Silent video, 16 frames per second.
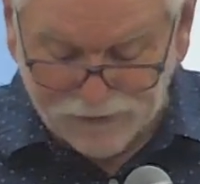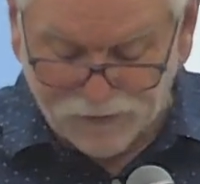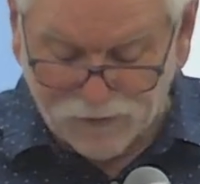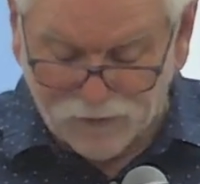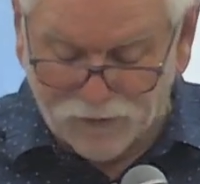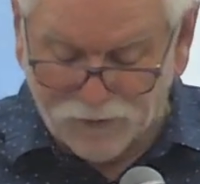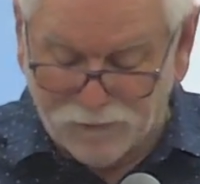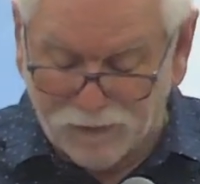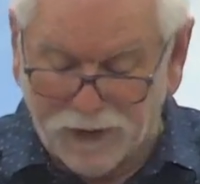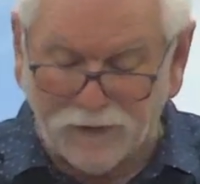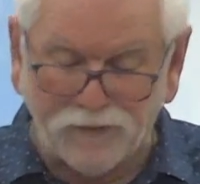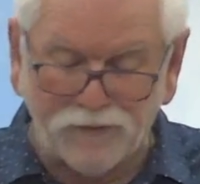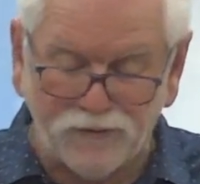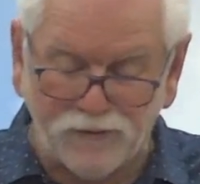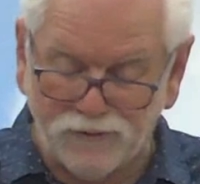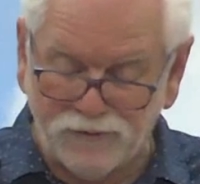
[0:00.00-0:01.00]
Lord
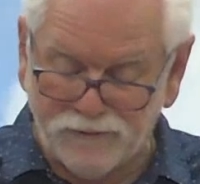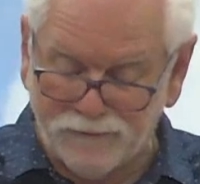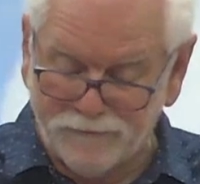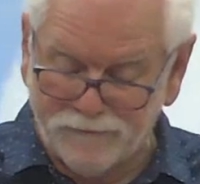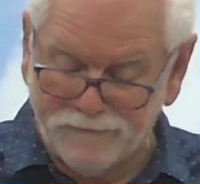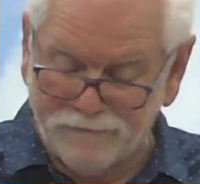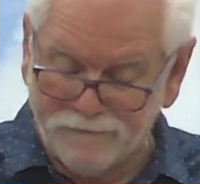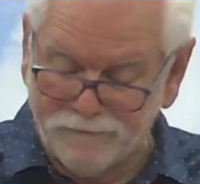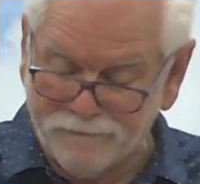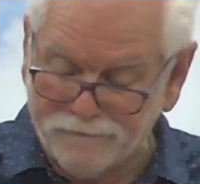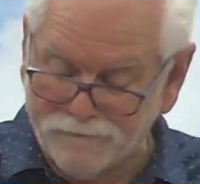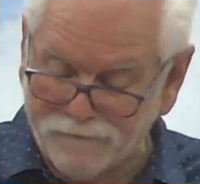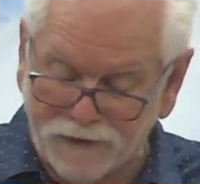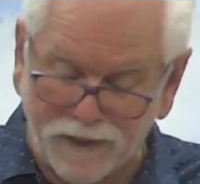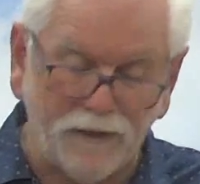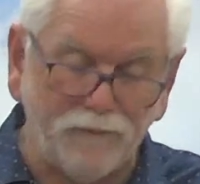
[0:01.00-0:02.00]
bless you,
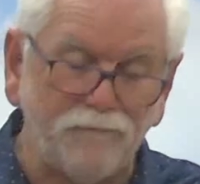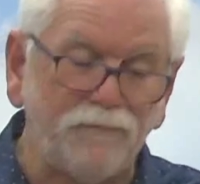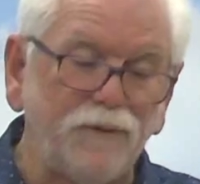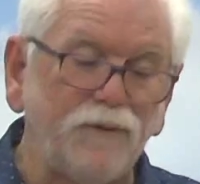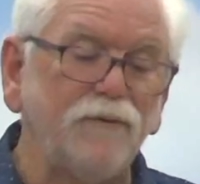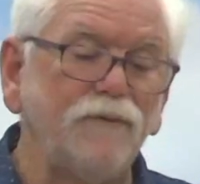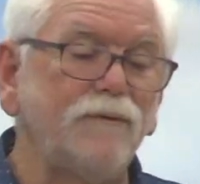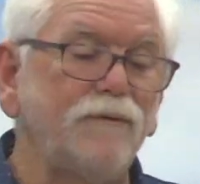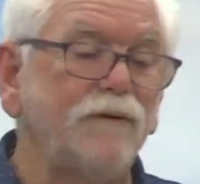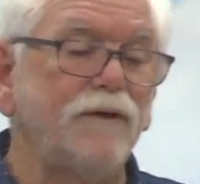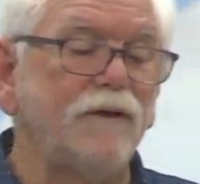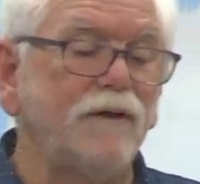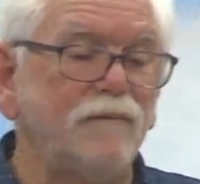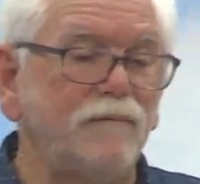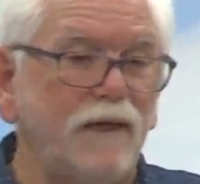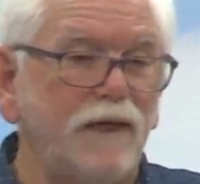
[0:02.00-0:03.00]
keep you.
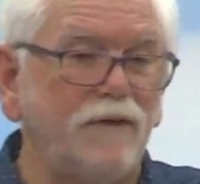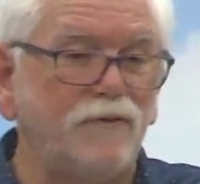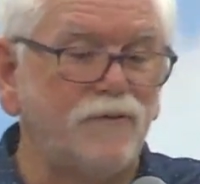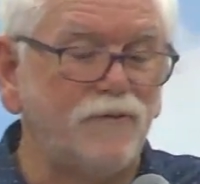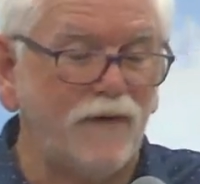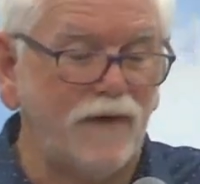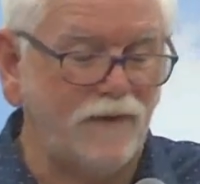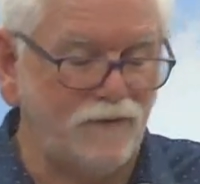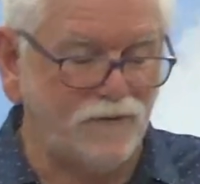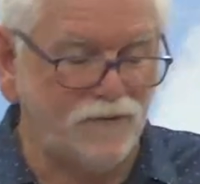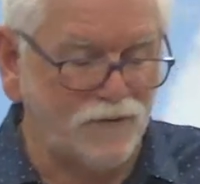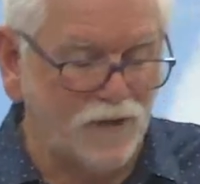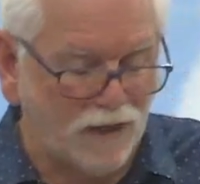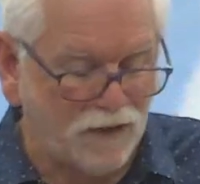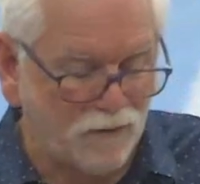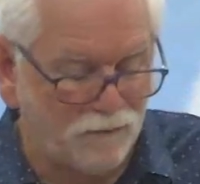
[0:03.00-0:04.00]
May his face
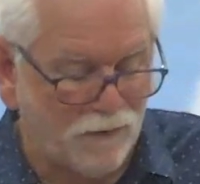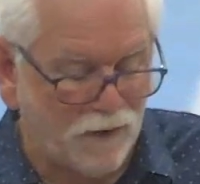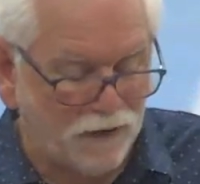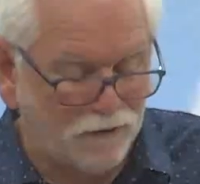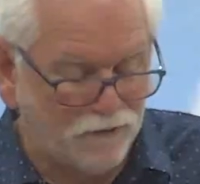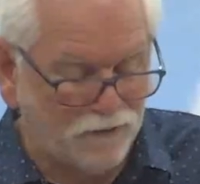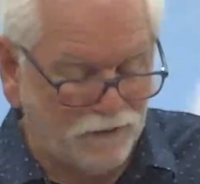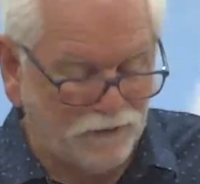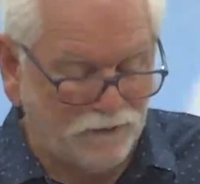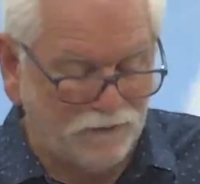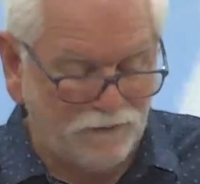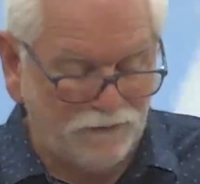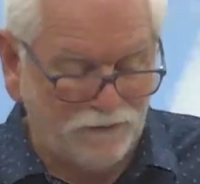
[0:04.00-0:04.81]
shine upon you.